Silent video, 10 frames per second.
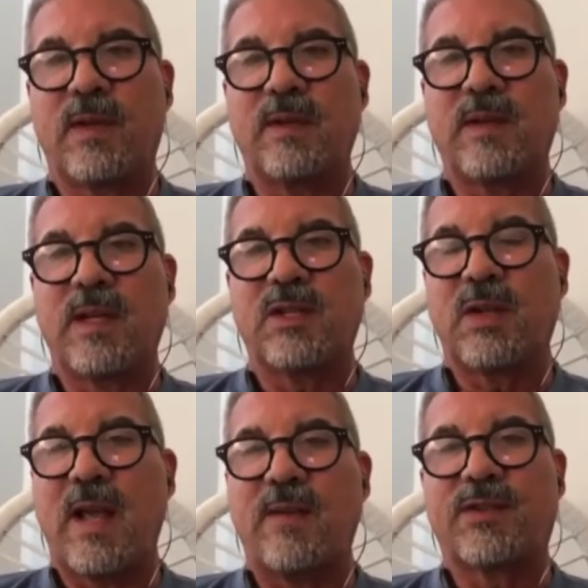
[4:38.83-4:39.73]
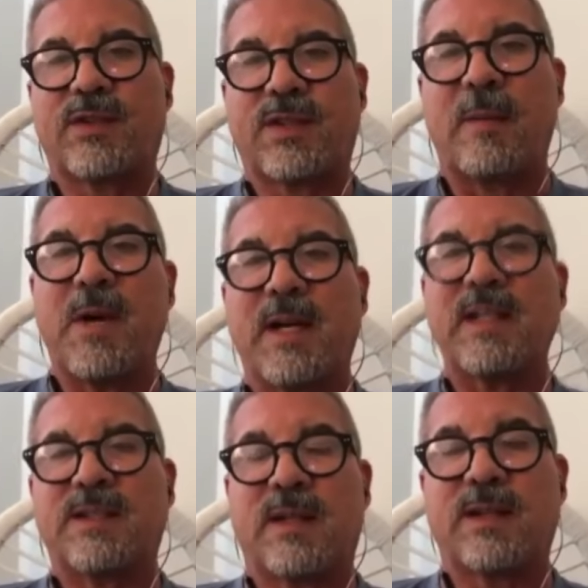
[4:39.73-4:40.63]
if, they should have some
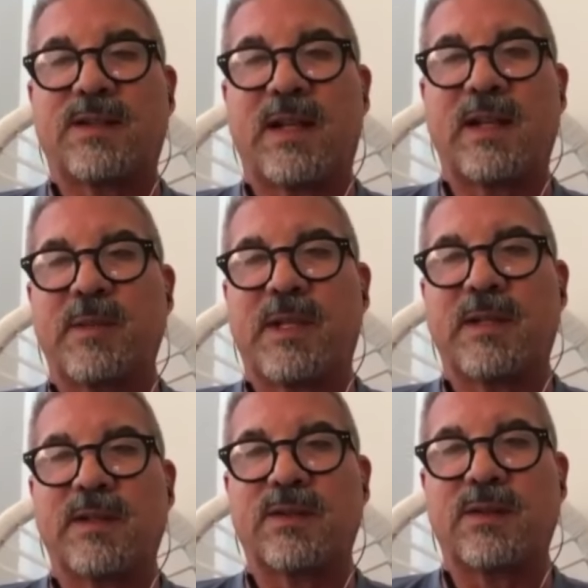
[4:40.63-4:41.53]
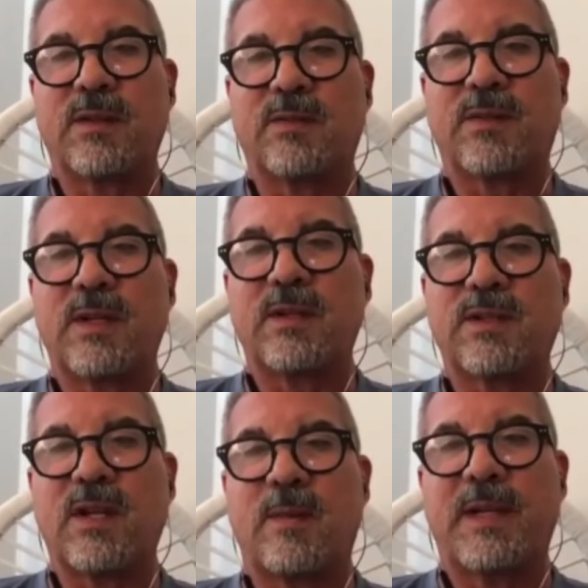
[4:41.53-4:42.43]
money set aside because you know
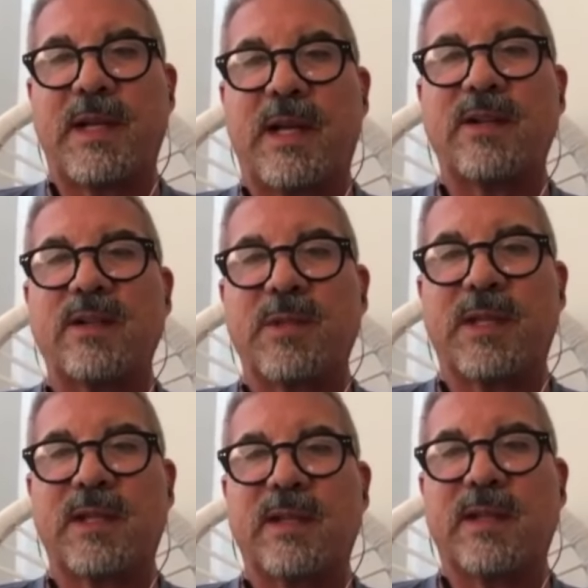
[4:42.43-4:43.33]
it's up and down in the beginning.